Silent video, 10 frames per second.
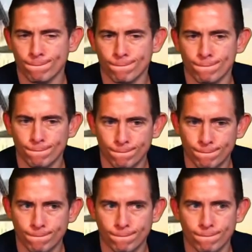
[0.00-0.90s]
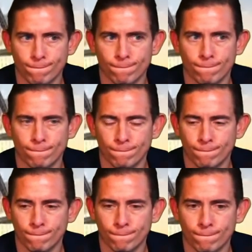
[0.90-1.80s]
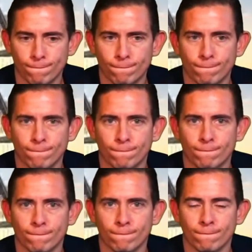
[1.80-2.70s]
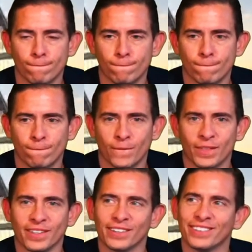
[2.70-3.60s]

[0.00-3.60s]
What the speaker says: (silent)